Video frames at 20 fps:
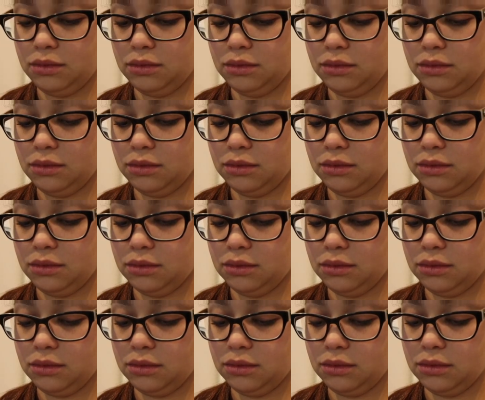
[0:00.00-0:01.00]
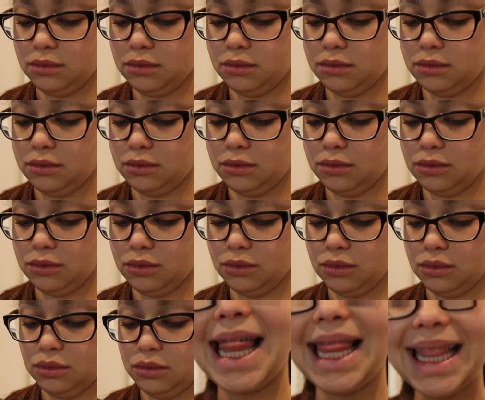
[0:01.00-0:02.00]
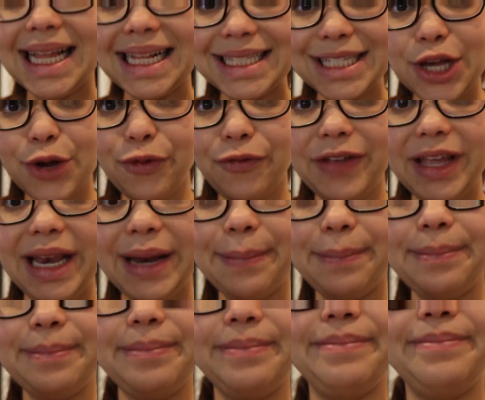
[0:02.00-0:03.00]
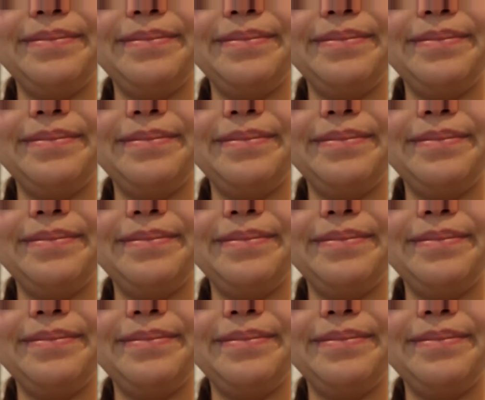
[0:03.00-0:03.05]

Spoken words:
No one is speaking in this clip.